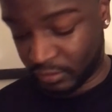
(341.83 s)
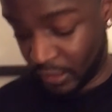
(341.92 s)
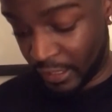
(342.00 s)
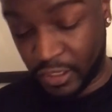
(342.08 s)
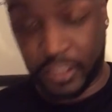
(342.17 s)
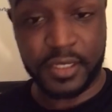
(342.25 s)

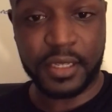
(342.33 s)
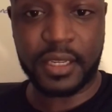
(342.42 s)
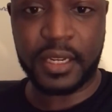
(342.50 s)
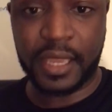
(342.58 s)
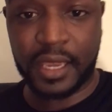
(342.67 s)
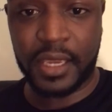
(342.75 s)
the $110
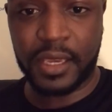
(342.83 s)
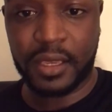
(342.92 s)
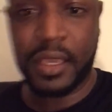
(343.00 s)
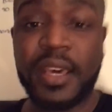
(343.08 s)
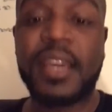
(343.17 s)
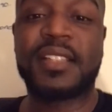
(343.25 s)
that he had,
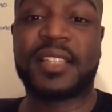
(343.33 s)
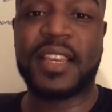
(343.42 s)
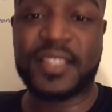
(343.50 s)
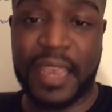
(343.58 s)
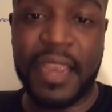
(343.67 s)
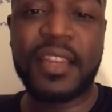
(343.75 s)
he
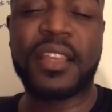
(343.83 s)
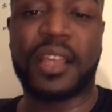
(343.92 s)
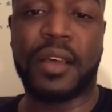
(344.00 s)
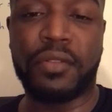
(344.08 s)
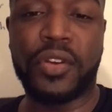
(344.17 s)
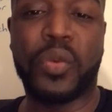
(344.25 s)
takes
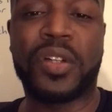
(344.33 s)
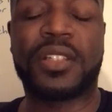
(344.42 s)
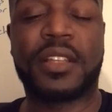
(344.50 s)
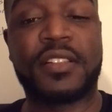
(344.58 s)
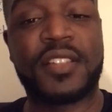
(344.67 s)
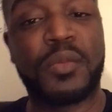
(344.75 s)
80 of it, which
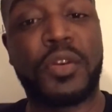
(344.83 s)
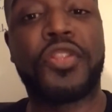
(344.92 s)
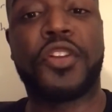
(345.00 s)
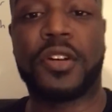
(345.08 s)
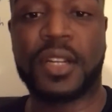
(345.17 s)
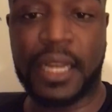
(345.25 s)
leaves him
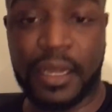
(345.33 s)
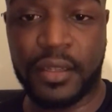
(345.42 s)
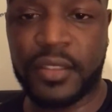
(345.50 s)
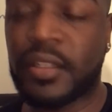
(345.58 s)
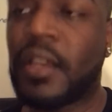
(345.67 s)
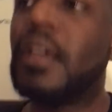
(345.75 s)
with
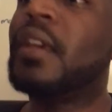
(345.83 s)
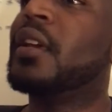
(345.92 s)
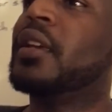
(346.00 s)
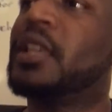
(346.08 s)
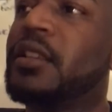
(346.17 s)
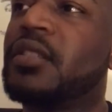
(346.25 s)
$30,
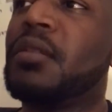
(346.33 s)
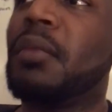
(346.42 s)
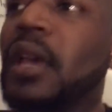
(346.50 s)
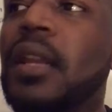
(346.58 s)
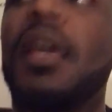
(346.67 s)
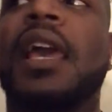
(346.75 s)
gives the
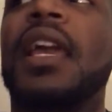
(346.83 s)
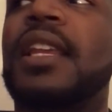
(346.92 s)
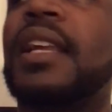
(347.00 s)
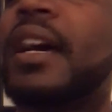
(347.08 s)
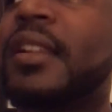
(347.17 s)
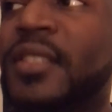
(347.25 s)
man the
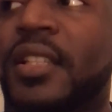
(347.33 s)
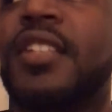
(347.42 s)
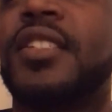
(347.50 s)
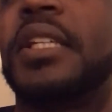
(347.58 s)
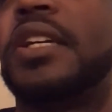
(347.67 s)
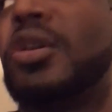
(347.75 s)
$80,
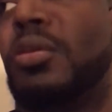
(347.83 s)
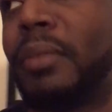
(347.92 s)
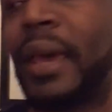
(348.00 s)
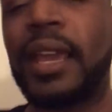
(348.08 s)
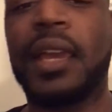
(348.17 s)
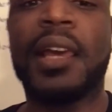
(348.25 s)
gets the goat
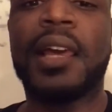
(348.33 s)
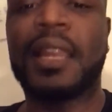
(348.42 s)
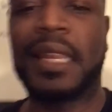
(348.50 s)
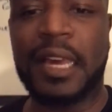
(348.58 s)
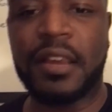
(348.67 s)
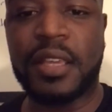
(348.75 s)
back.
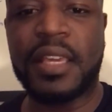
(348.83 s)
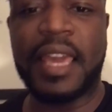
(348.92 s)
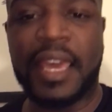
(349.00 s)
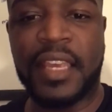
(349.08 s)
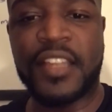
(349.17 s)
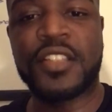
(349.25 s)
Now he
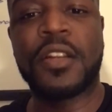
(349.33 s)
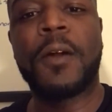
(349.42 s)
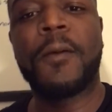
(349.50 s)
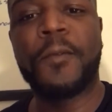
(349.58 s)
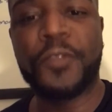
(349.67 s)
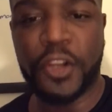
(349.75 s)
has
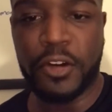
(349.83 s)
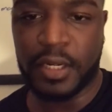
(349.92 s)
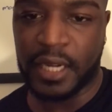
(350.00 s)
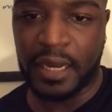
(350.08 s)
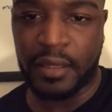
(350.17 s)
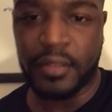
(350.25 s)

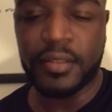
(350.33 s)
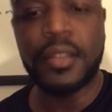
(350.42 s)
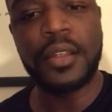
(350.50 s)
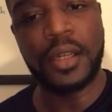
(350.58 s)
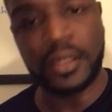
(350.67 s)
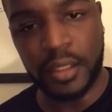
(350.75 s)
$30
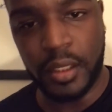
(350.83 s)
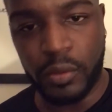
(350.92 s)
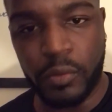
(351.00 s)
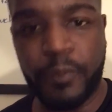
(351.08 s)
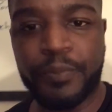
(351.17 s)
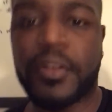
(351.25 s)
in a
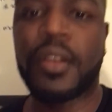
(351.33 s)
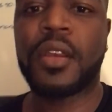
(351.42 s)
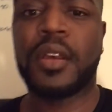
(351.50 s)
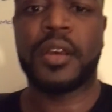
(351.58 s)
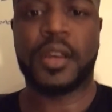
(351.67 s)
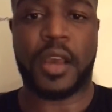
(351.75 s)
goat.
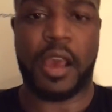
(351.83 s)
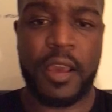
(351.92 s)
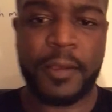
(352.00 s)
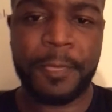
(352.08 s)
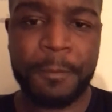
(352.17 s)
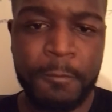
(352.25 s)
All
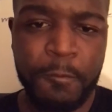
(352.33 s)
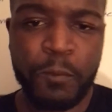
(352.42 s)
right?